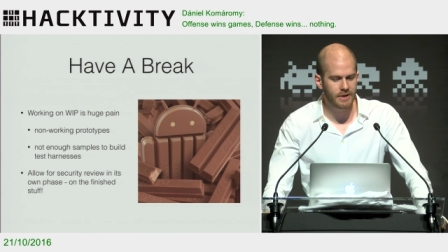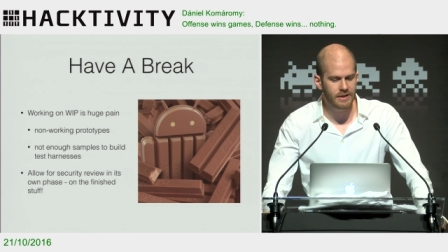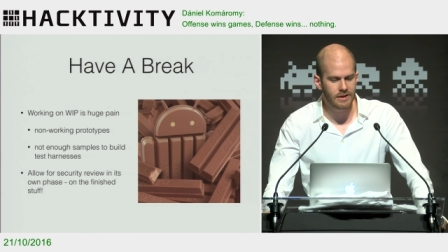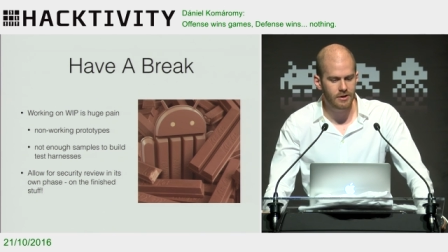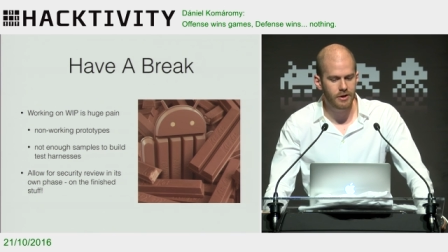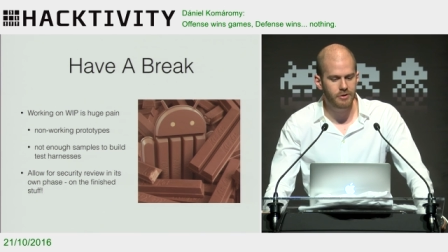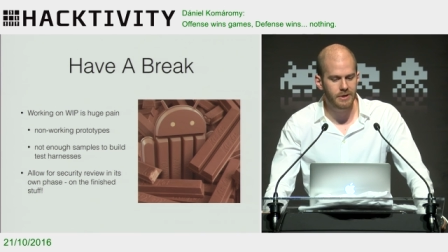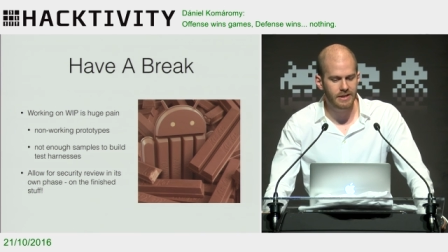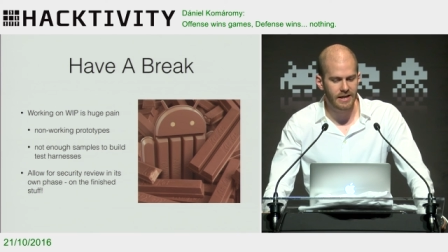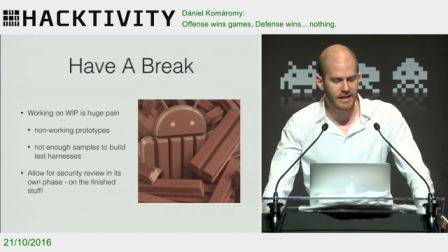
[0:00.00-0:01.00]
build in a little
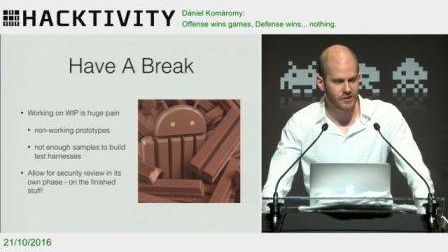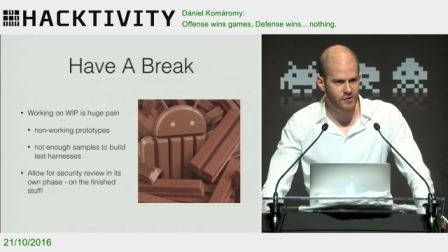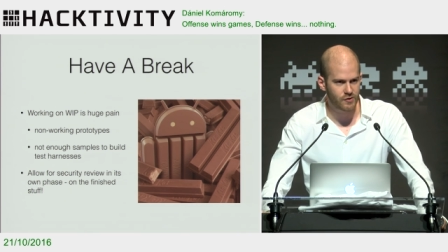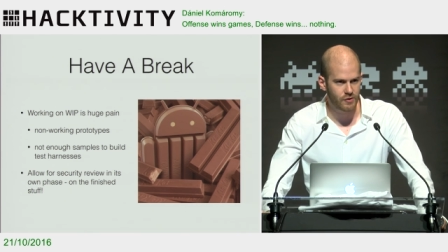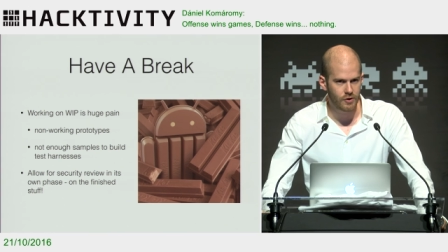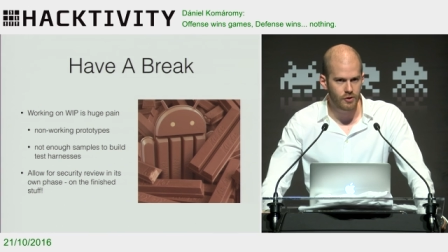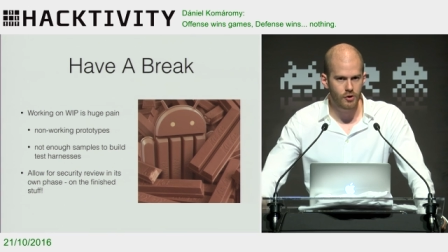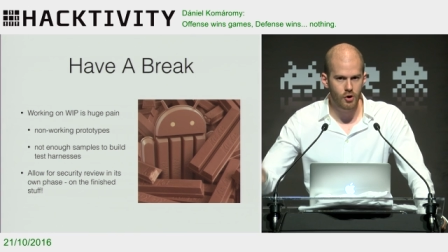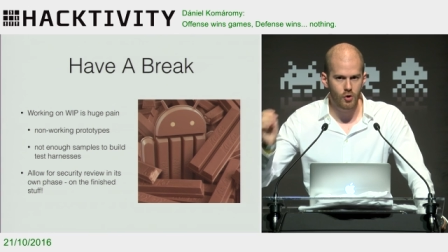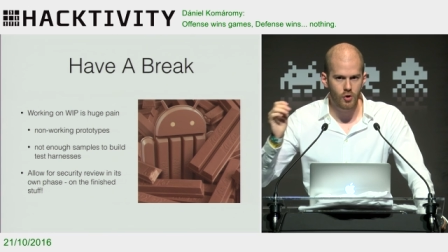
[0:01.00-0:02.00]
bit is,
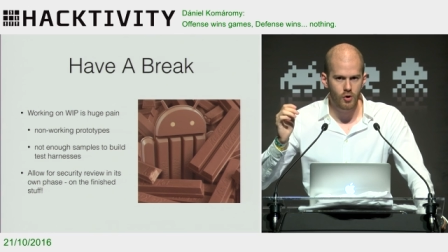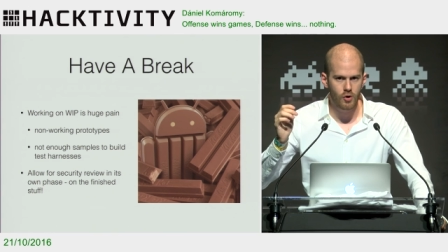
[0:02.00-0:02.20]
you know,